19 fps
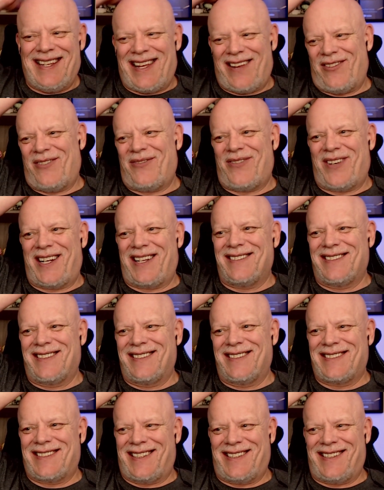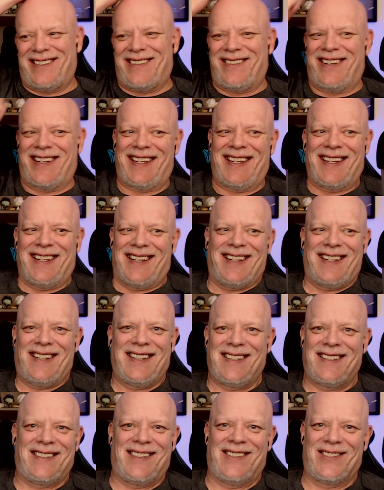Everybody learns in a hurry.
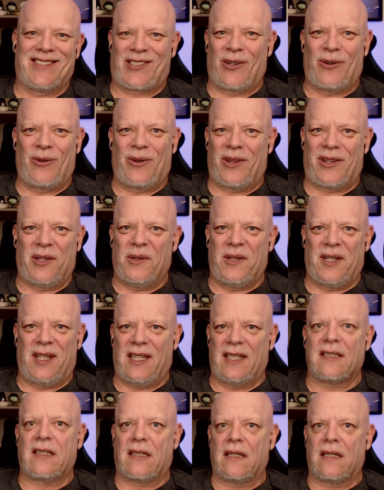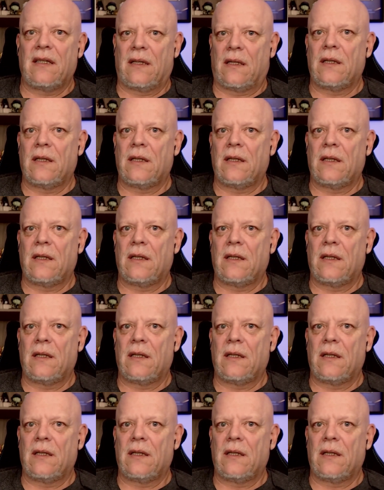Don't screw with Louise.